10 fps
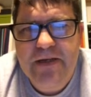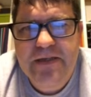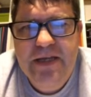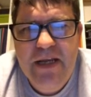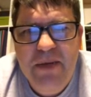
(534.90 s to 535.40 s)

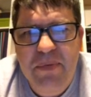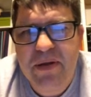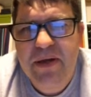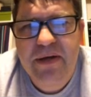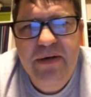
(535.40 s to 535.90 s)
table
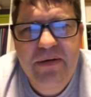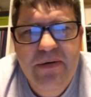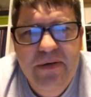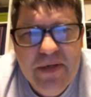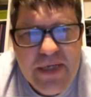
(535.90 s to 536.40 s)
here.
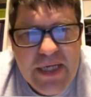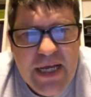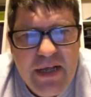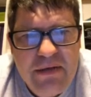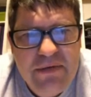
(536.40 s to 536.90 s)

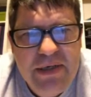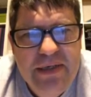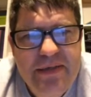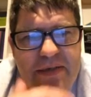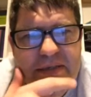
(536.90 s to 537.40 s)

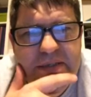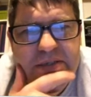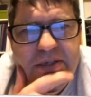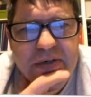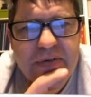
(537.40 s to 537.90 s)
Calories in
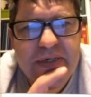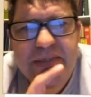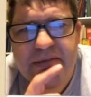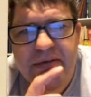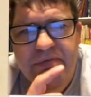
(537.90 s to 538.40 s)

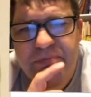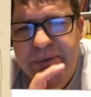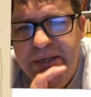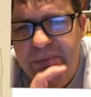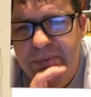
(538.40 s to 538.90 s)
servings of
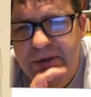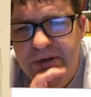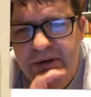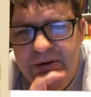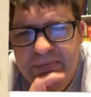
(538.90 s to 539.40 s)
peanut
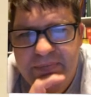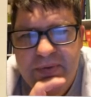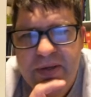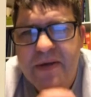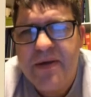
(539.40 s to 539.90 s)
butter.
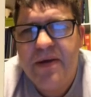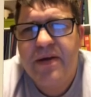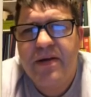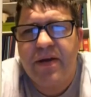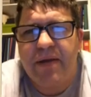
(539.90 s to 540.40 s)

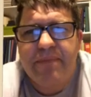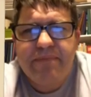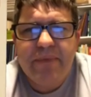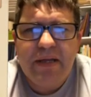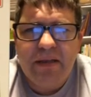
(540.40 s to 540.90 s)
Okay,
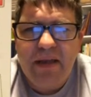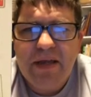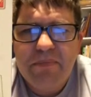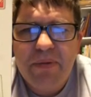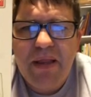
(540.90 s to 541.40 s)
make a
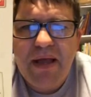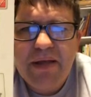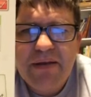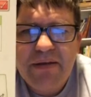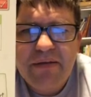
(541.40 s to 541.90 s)
line
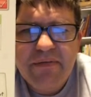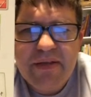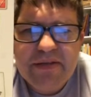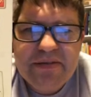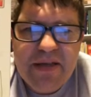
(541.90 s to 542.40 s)
plot of
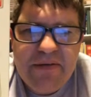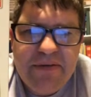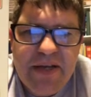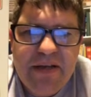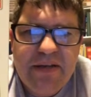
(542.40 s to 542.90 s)
the set of
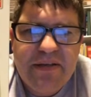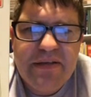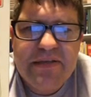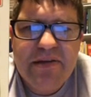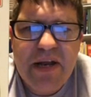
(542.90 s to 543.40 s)
data,
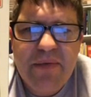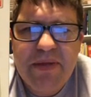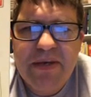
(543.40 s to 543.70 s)
describe the